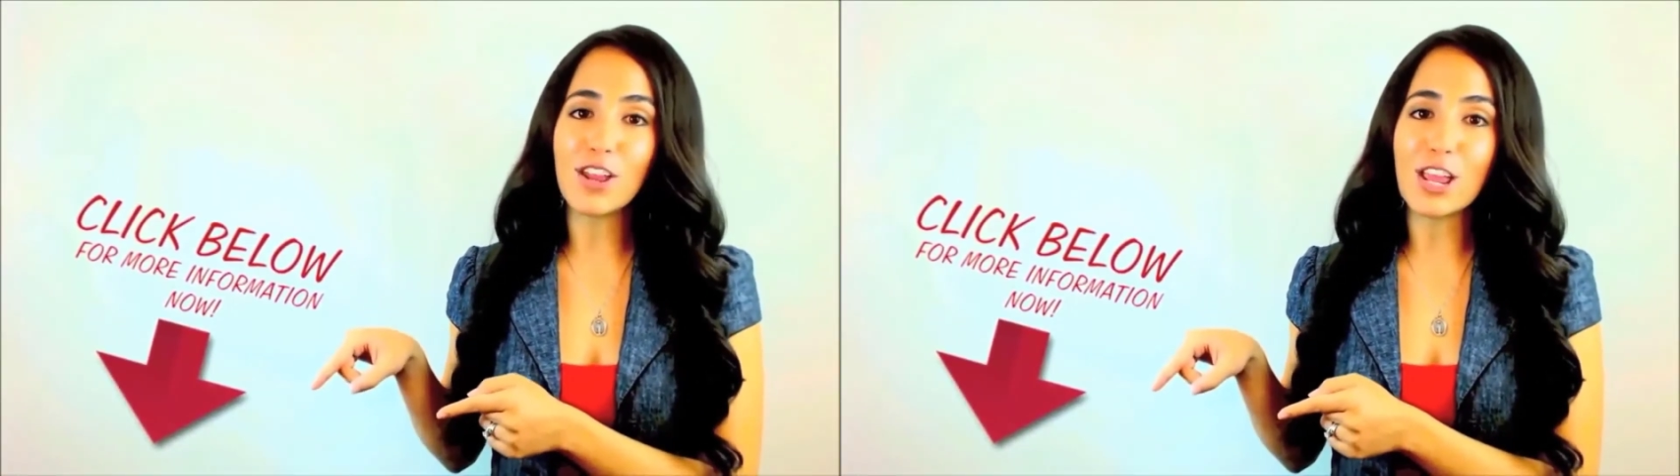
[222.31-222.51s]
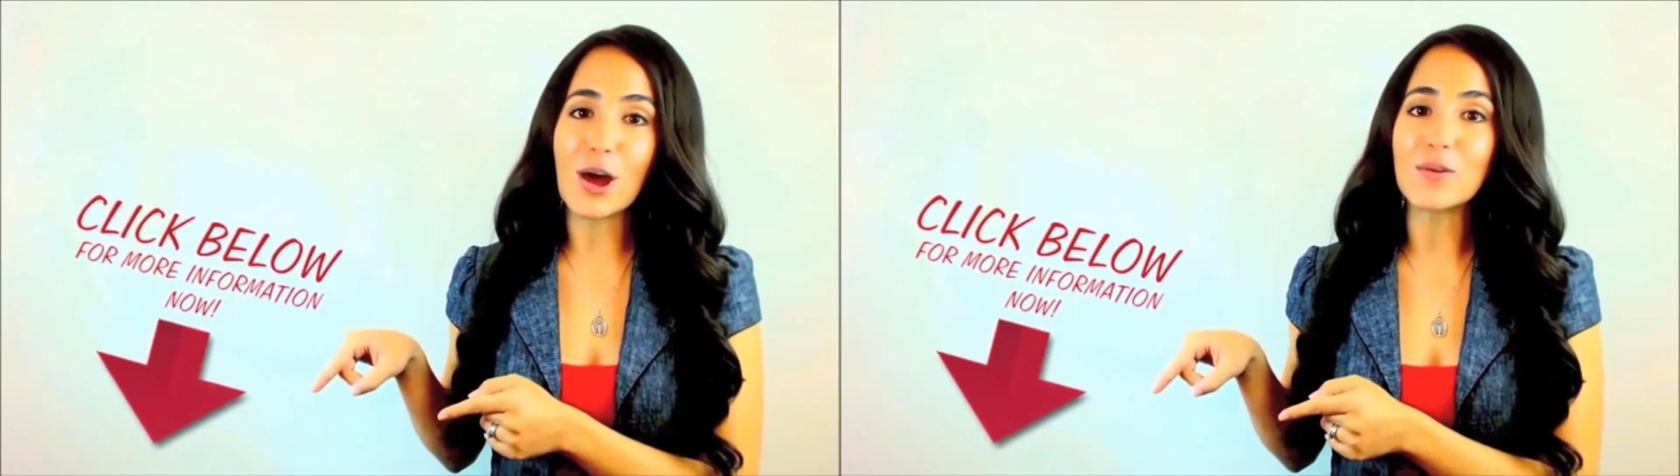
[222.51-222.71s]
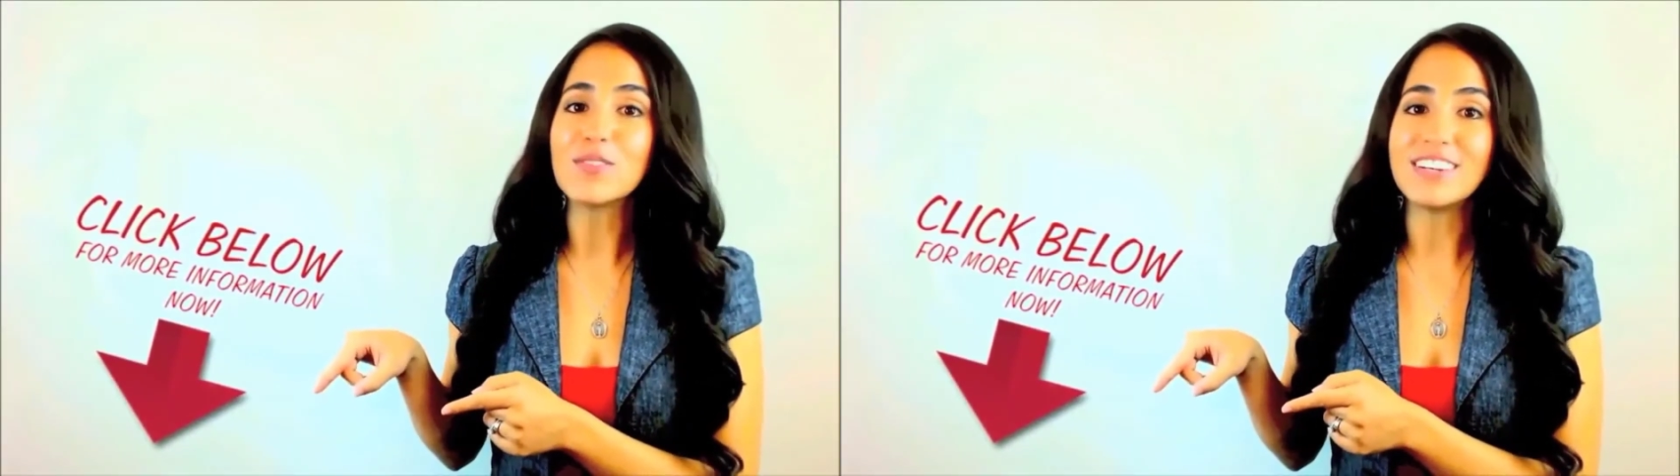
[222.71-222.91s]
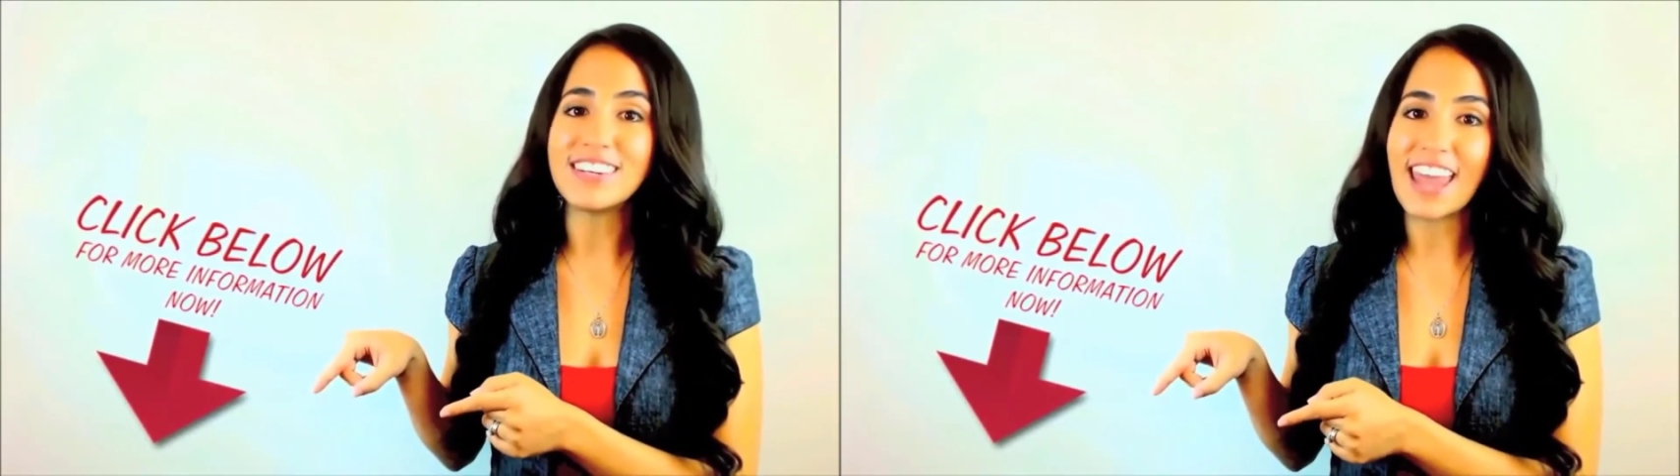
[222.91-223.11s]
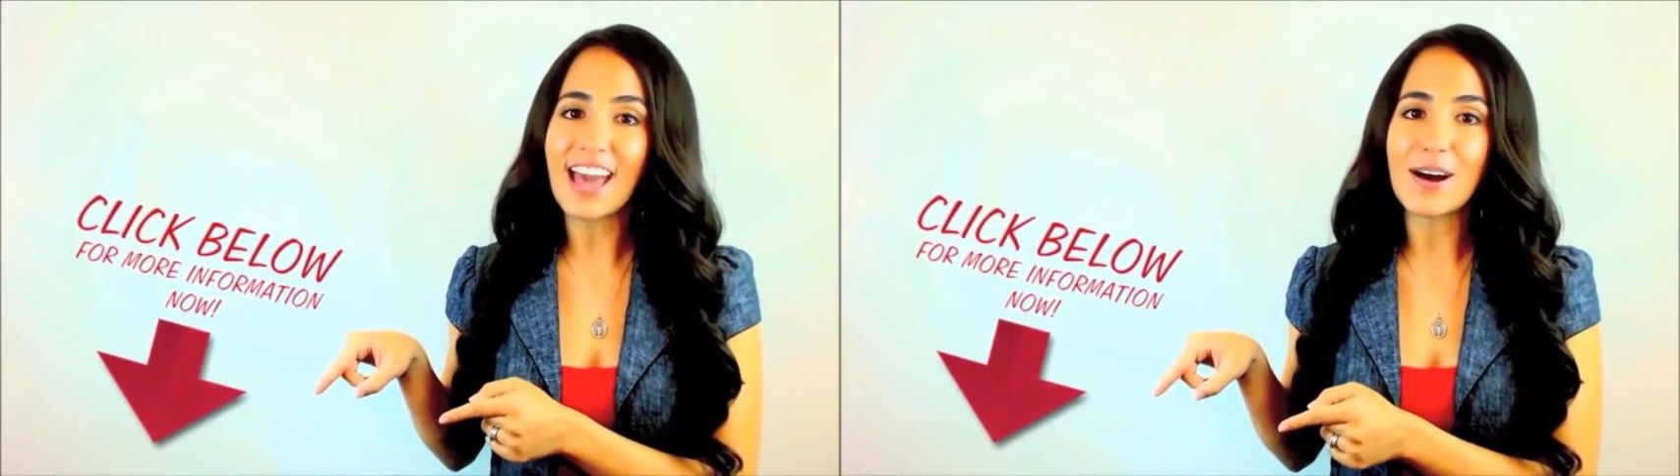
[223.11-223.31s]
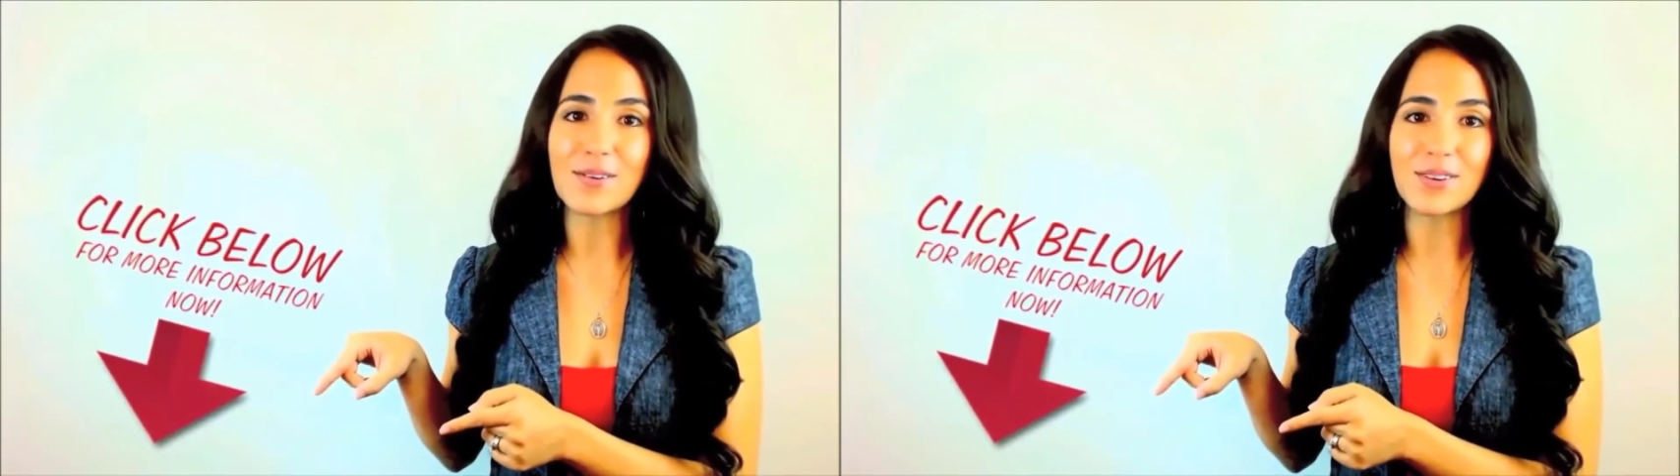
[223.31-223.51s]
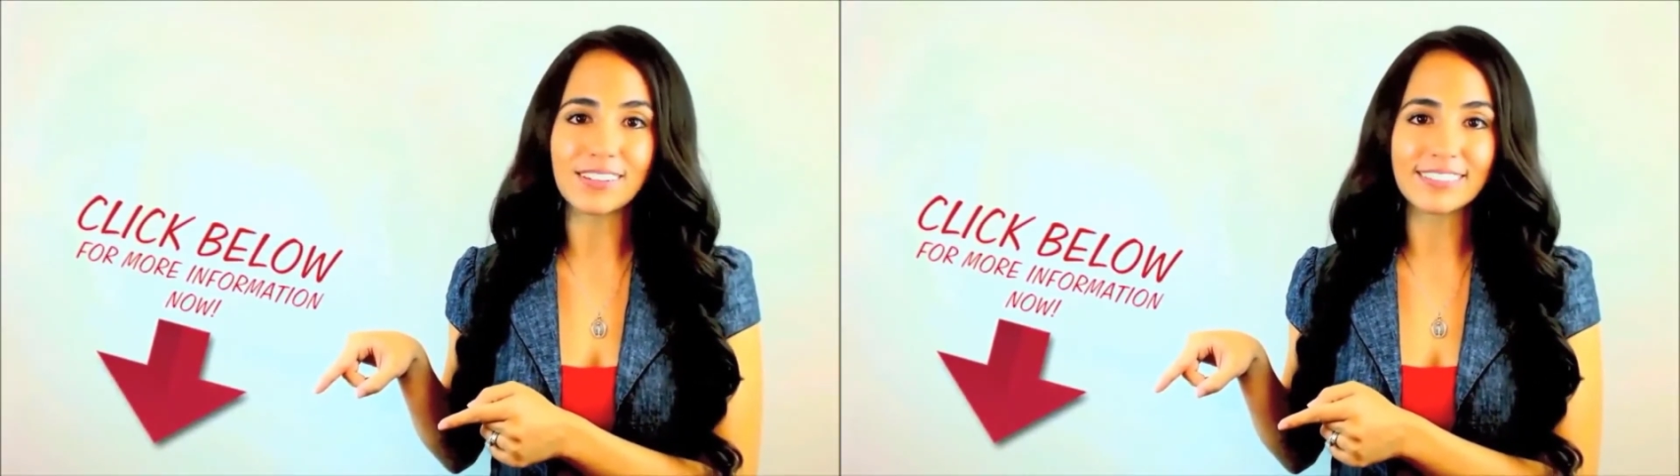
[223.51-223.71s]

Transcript: video now.